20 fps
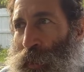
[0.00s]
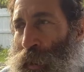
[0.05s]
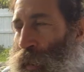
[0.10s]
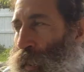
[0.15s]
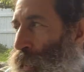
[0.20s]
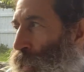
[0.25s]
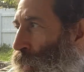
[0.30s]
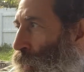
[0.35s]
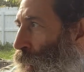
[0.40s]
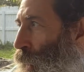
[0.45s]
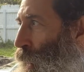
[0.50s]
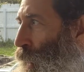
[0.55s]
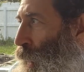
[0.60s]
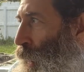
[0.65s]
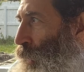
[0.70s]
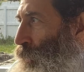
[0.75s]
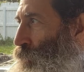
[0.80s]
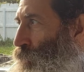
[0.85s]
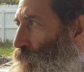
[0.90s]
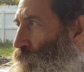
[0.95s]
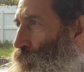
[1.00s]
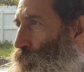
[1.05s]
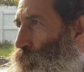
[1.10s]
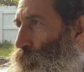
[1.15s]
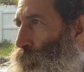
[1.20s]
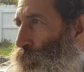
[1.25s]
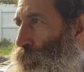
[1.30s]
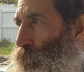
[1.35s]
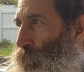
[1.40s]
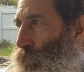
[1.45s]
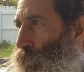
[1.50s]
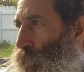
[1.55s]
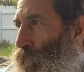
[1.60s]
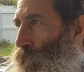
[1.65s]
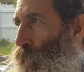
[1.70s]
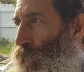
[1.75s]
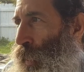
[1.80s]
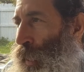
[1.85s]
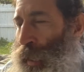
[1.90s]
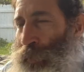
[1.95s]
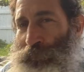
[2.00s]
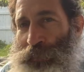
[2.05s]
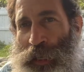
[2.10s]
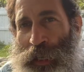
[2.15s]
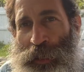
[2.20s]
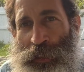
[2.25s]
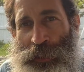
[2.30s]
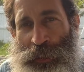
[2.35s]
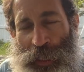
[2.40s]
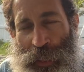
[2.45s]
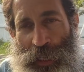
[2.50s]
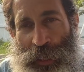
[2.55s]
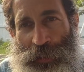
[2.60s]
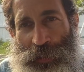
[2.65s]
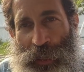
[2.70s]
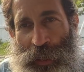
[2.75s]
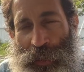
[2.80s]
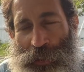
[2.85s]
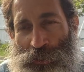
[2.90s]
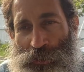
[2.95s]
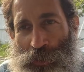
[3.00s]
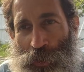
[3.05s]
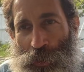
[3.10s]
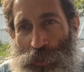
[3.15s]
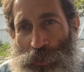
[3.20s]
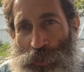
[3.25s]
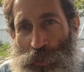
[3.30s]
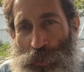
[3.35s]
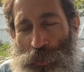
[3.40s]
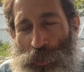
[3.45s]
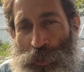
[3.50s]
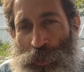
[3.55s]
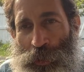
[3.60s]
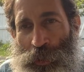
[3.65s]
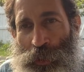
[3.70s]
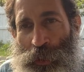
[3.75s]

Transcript: Uh, I just uh, have that day that I showed you,